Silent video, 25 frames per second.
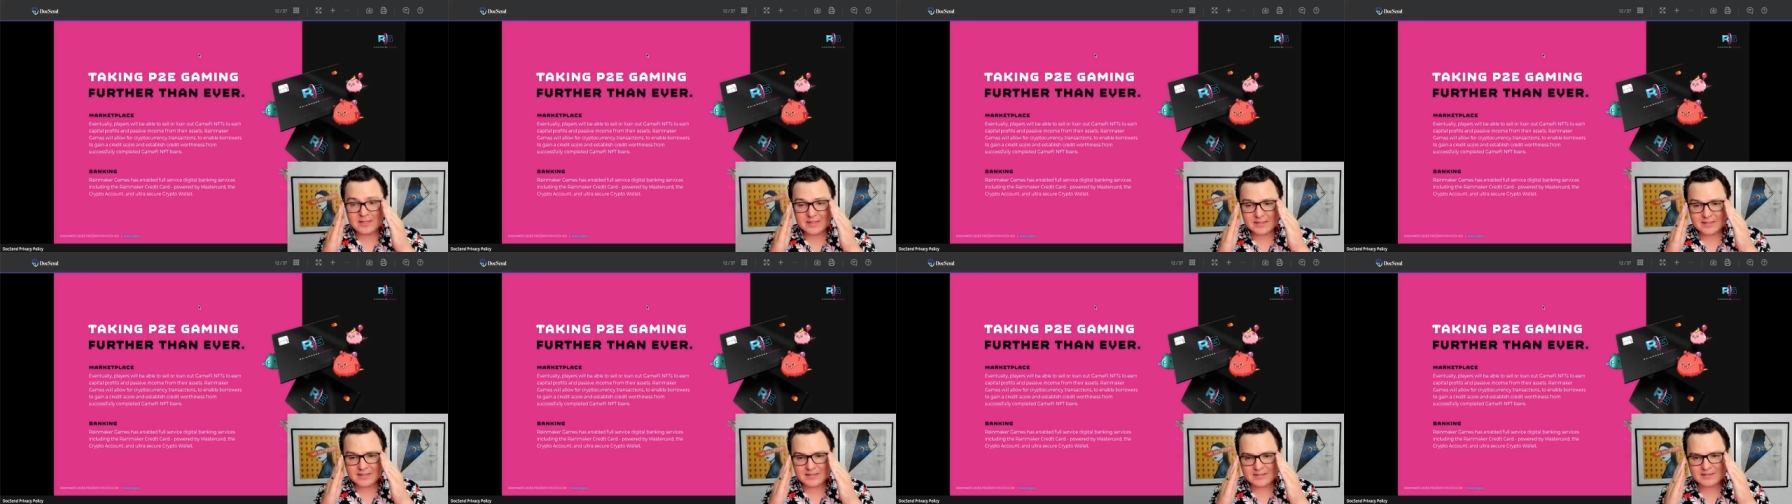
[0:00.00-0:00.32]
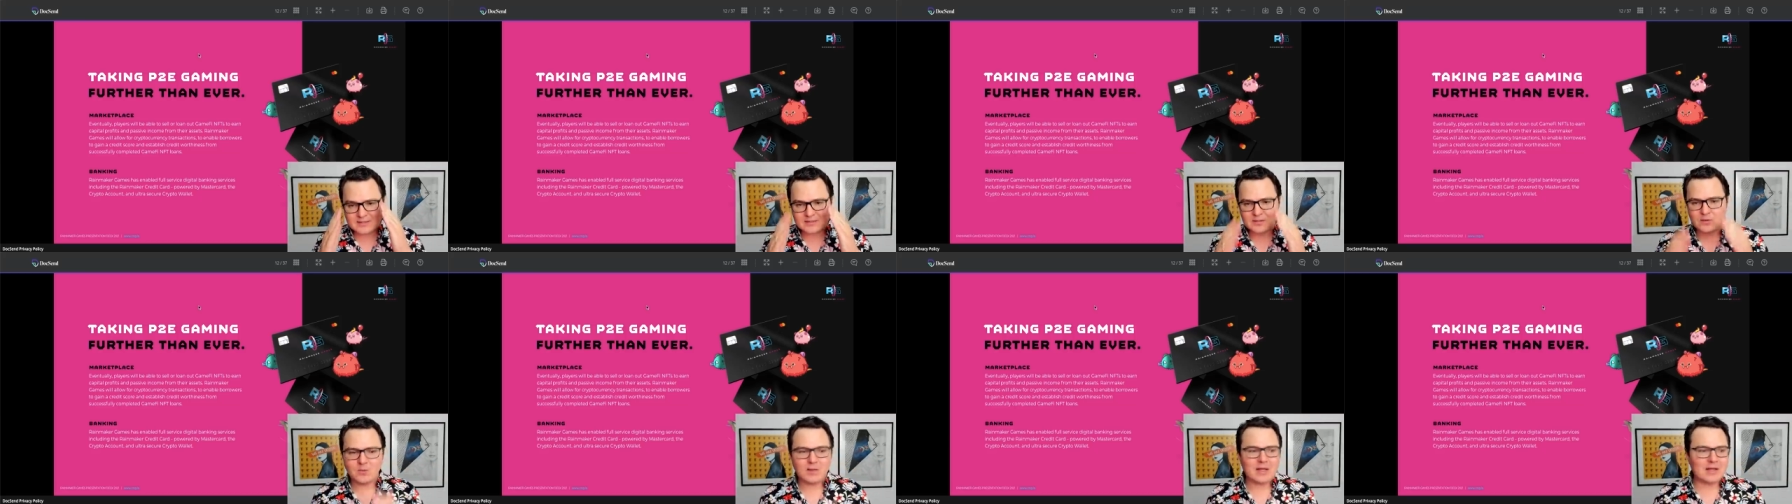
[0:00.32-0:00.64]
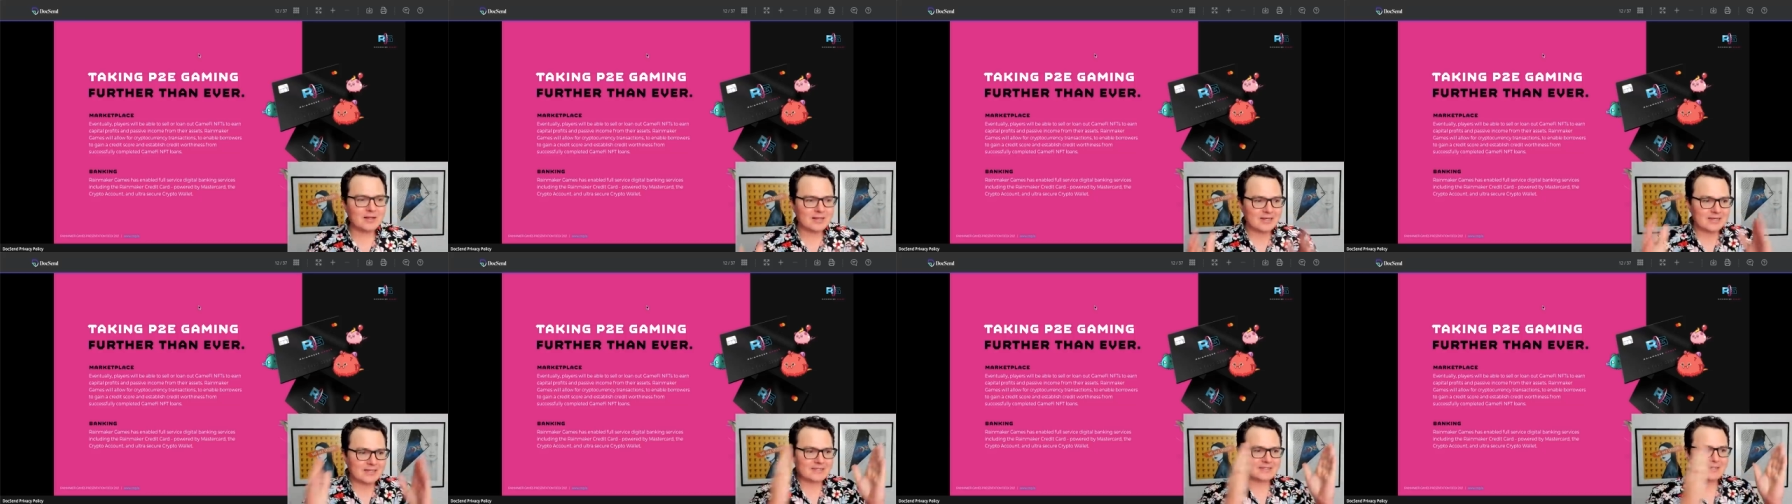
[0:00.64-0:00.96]
like this so
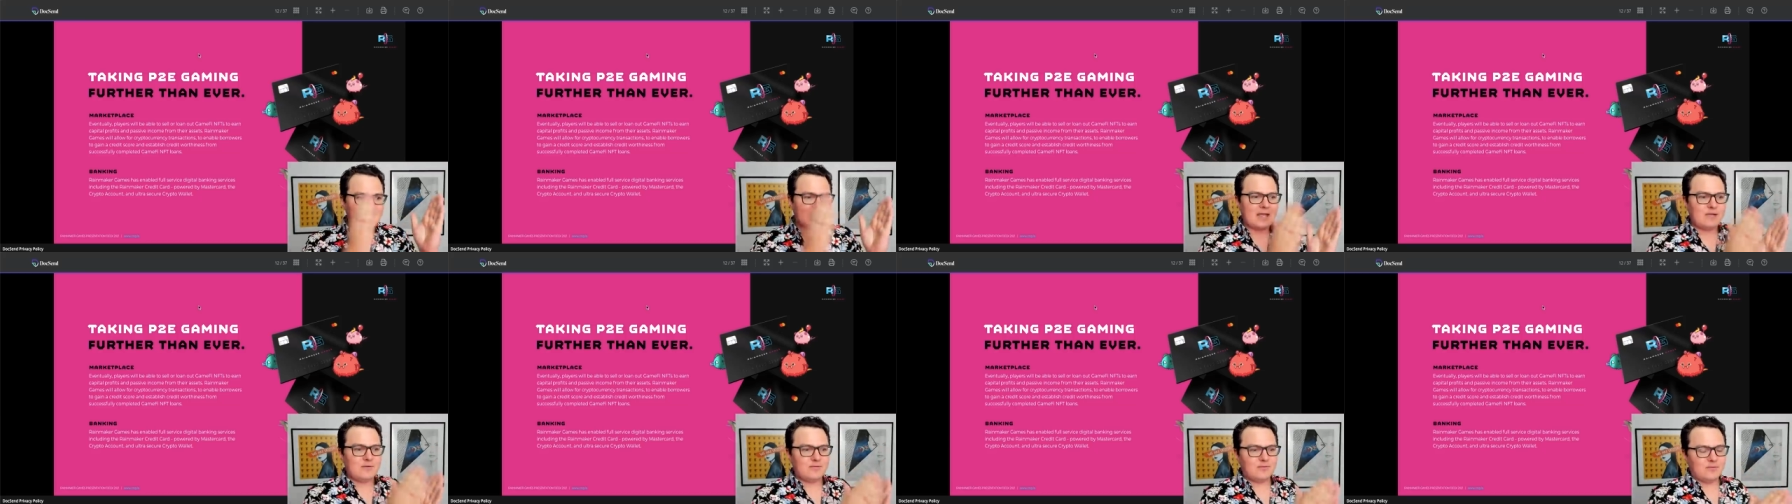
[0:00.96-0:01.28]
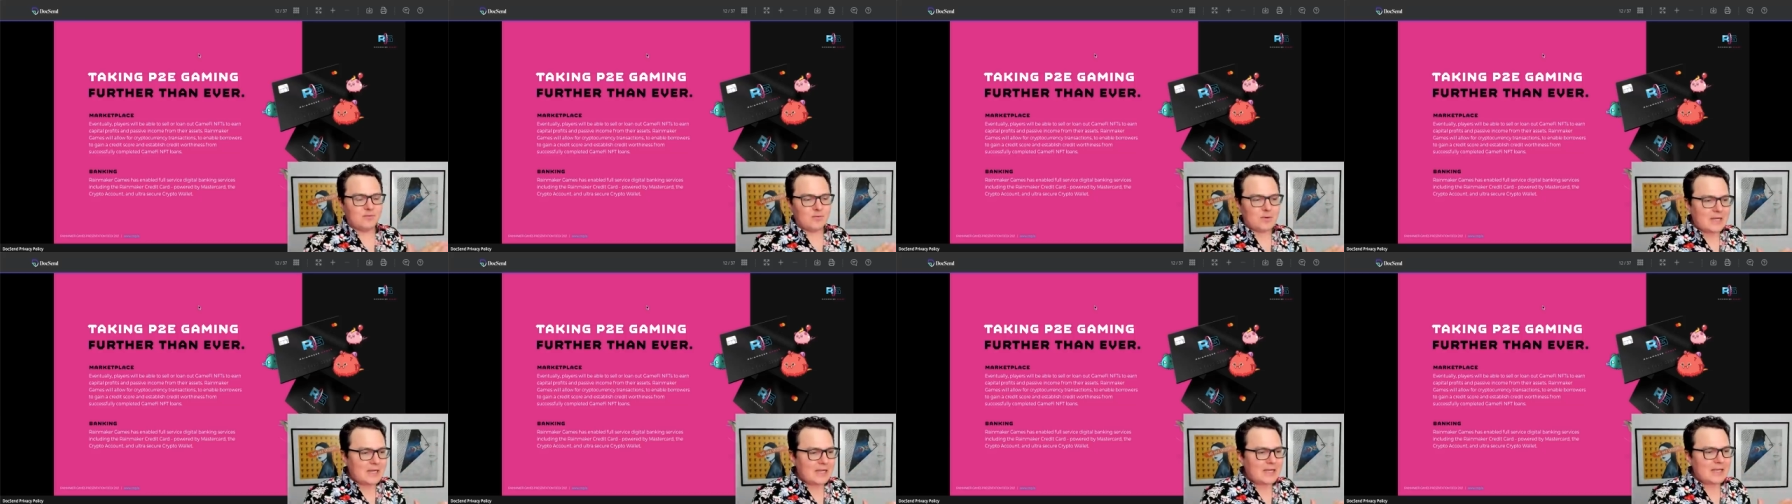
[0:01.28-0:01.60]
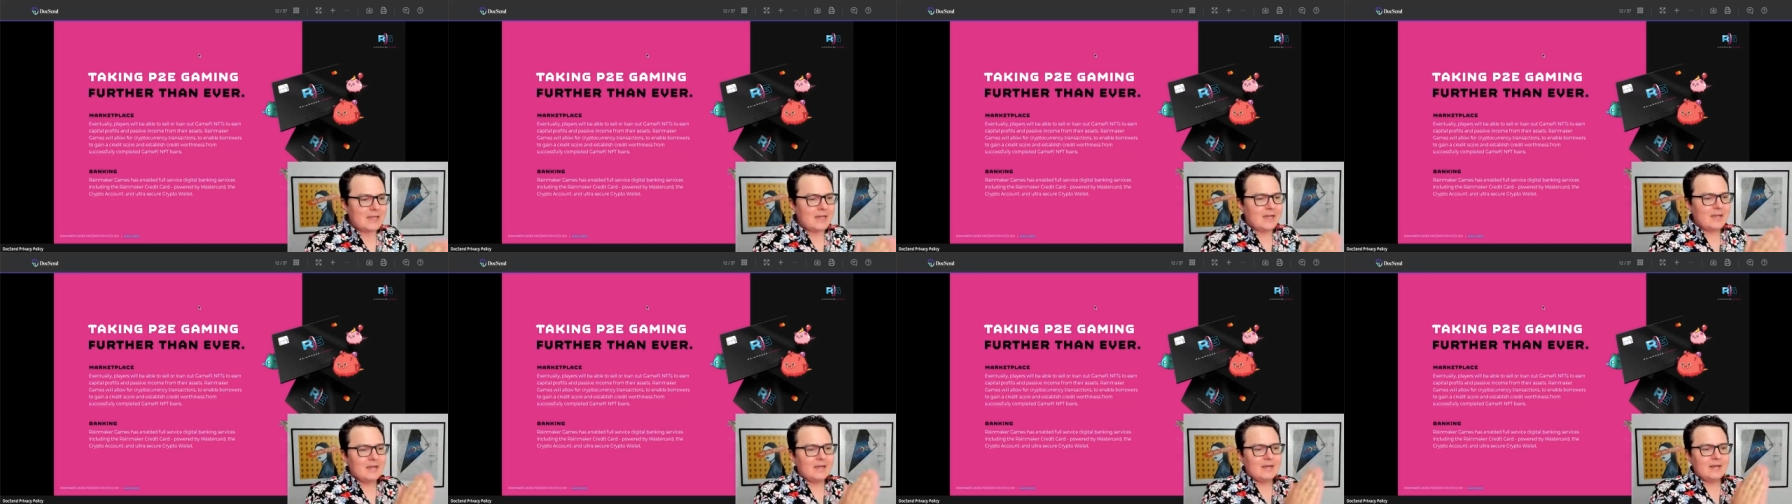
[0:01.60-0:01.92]
while it is a
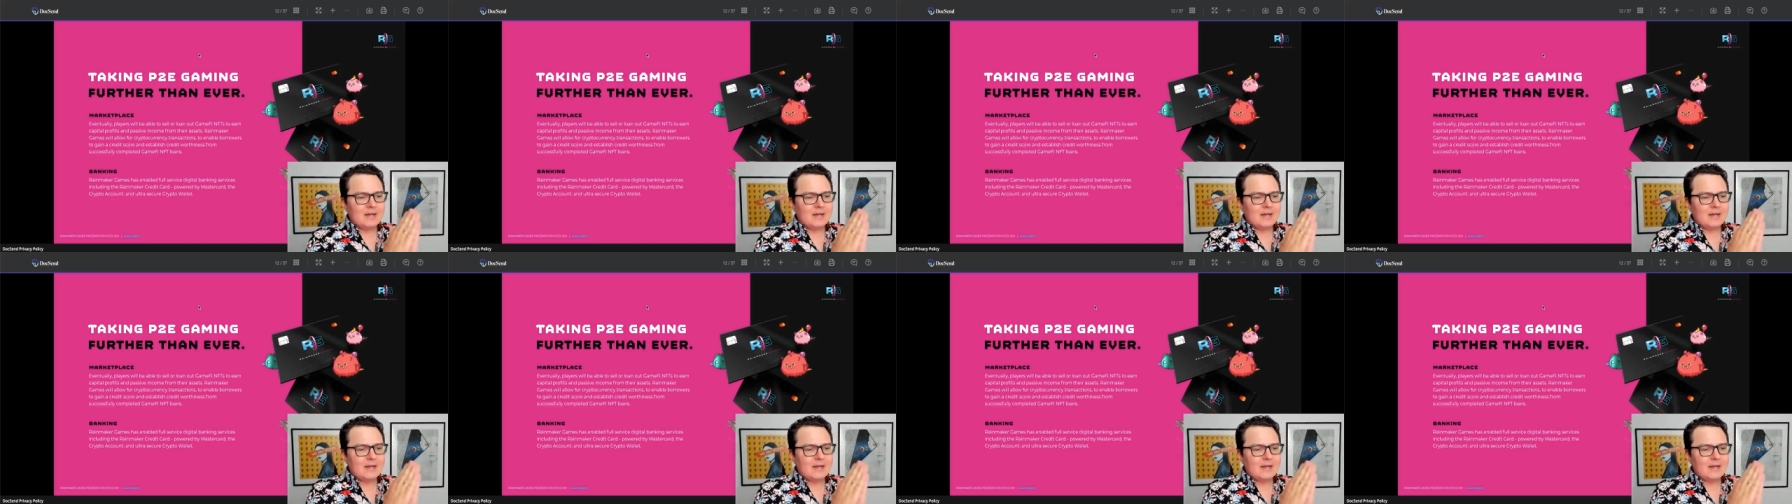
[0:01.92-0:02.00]
free